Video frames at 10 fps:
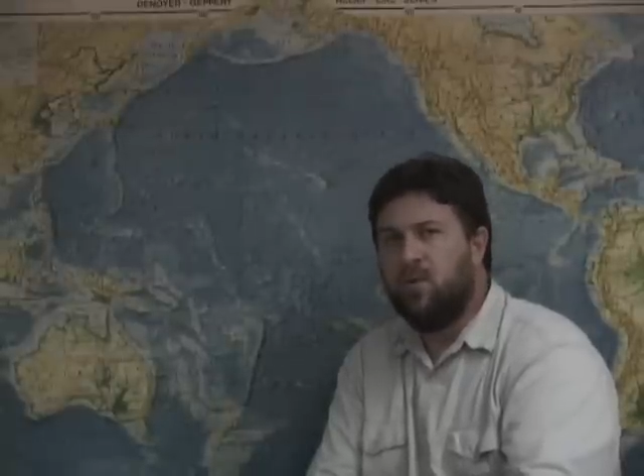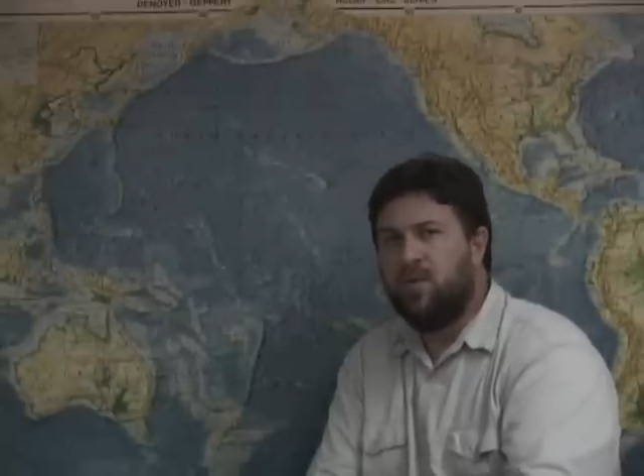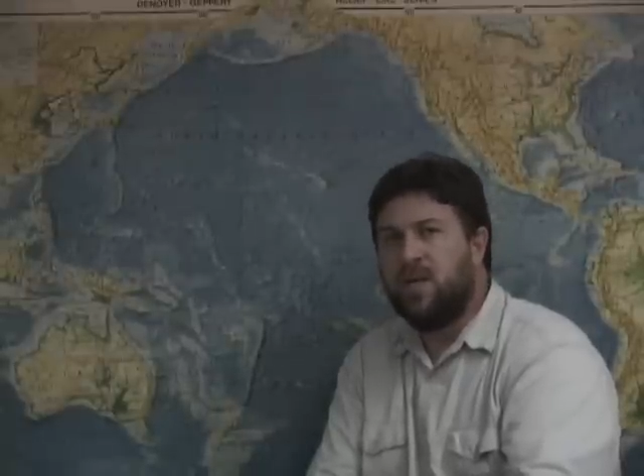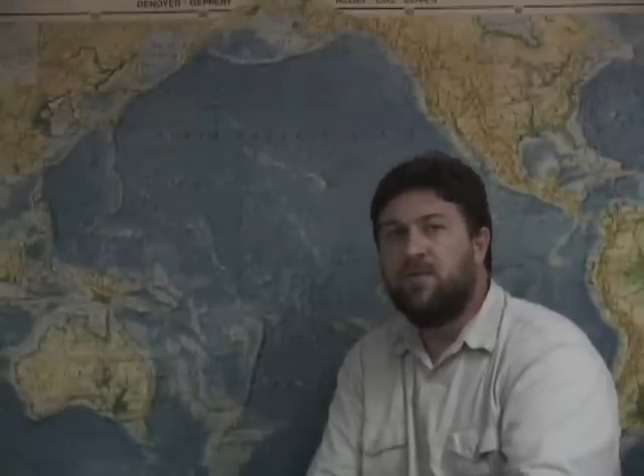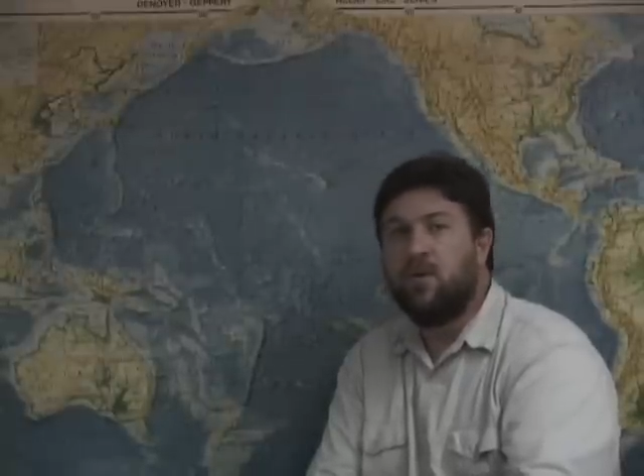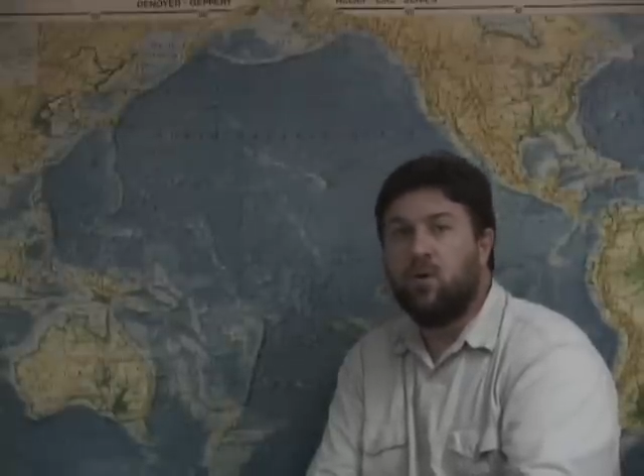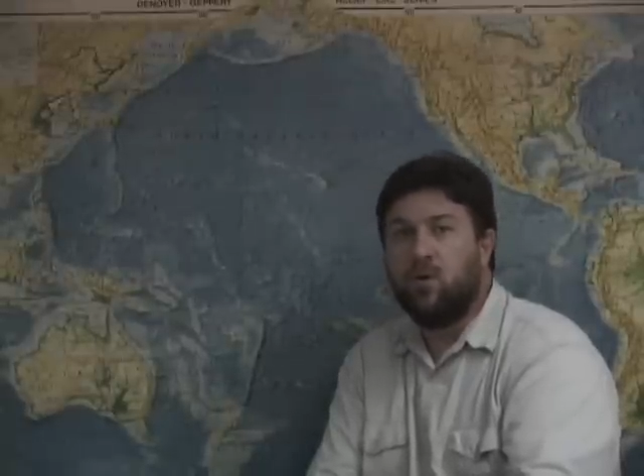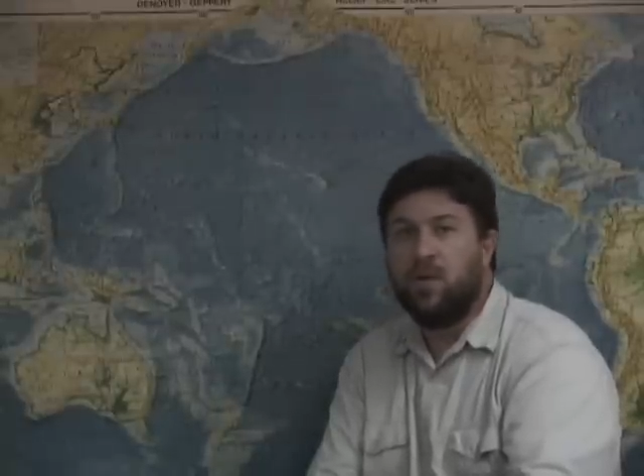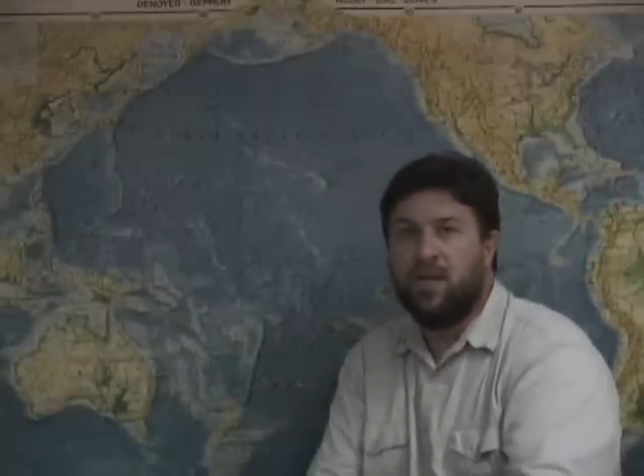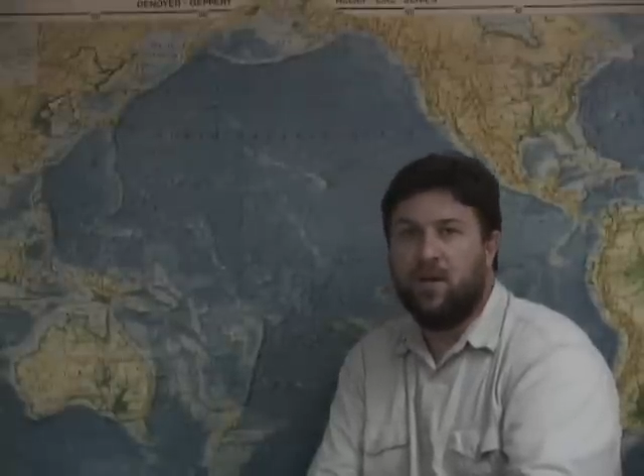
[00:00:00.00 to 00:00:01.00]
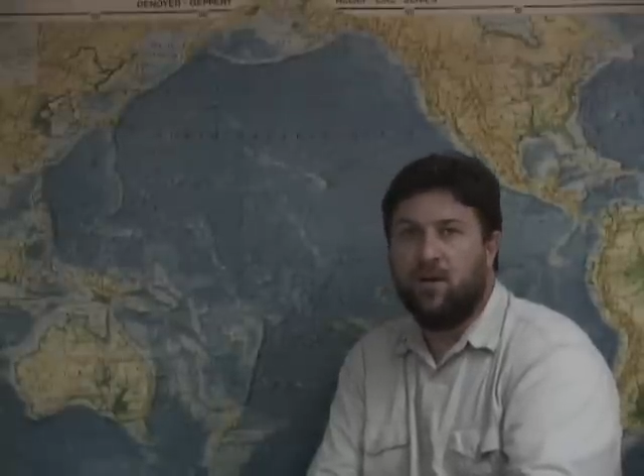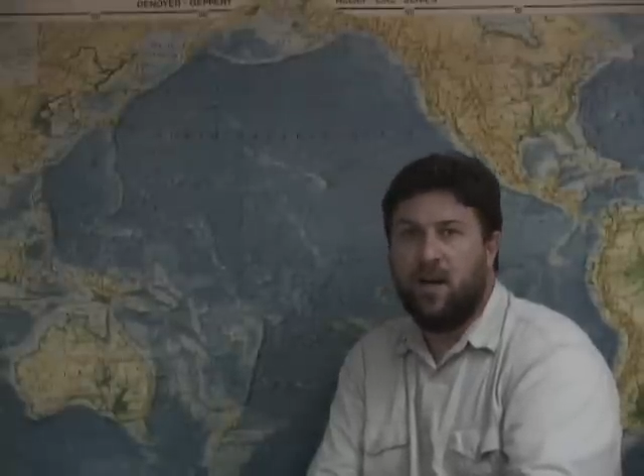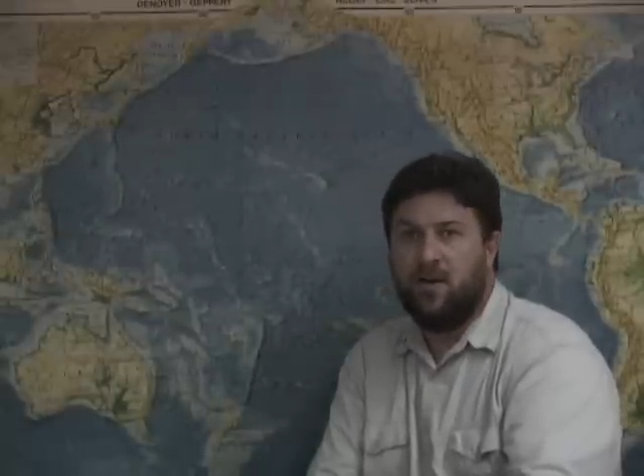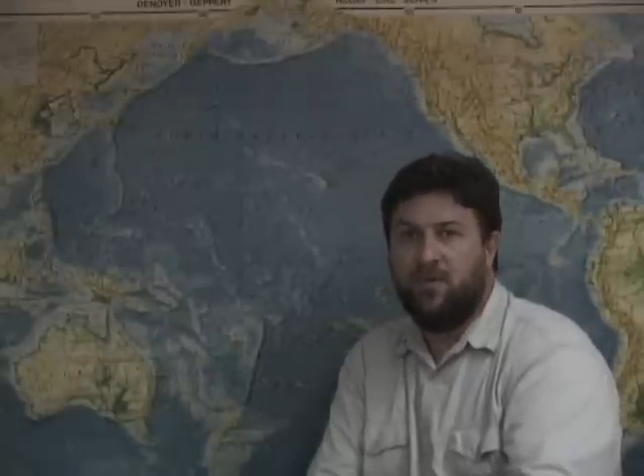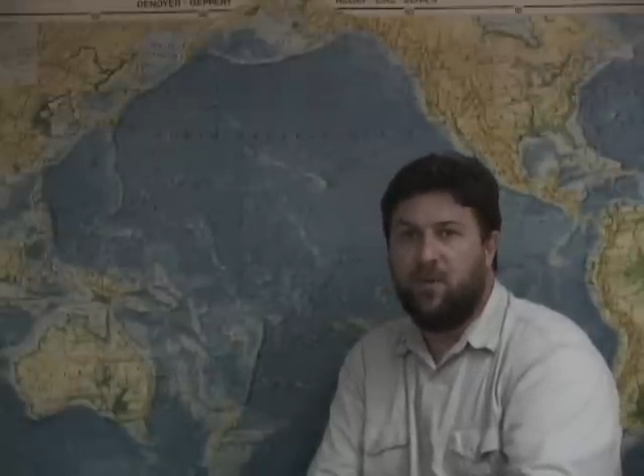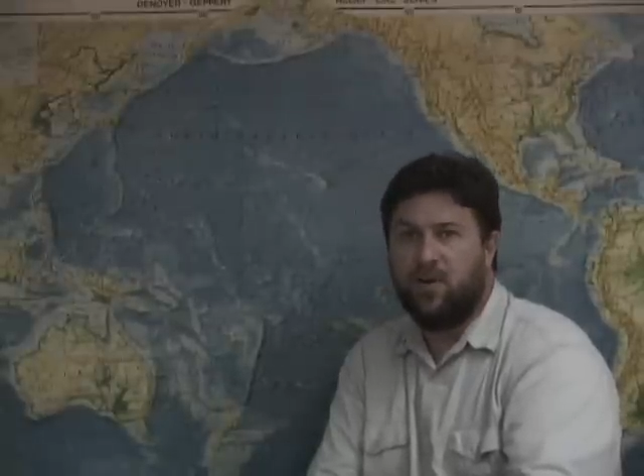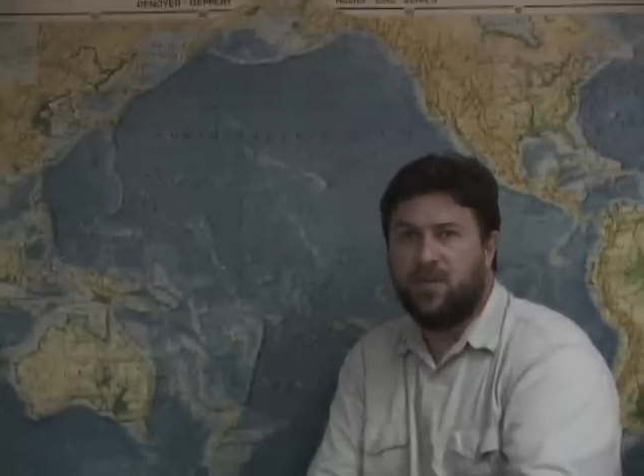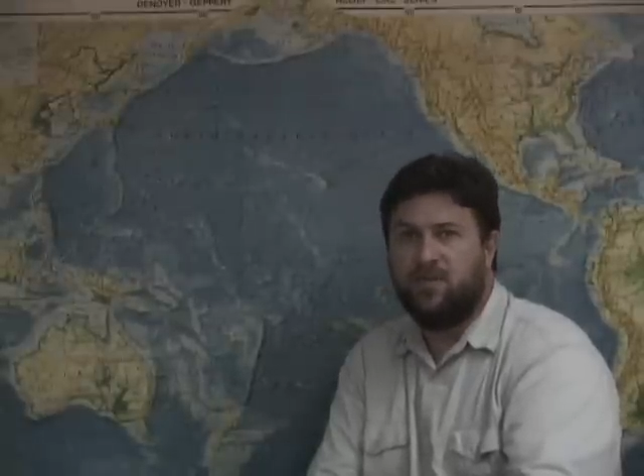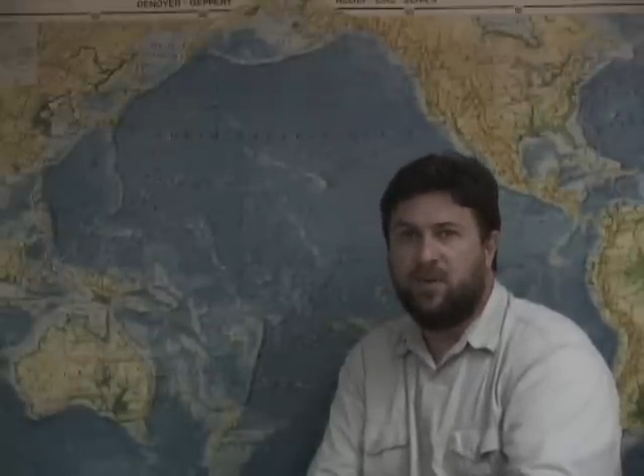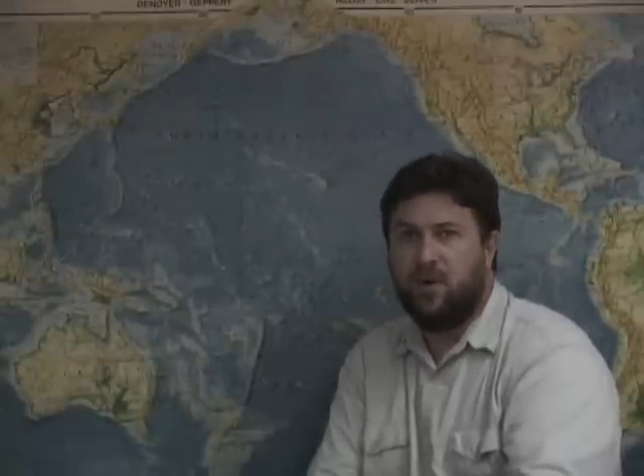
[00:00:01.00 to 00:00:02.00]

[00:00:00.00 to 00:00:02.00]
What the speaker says: moved even earlier out of parts of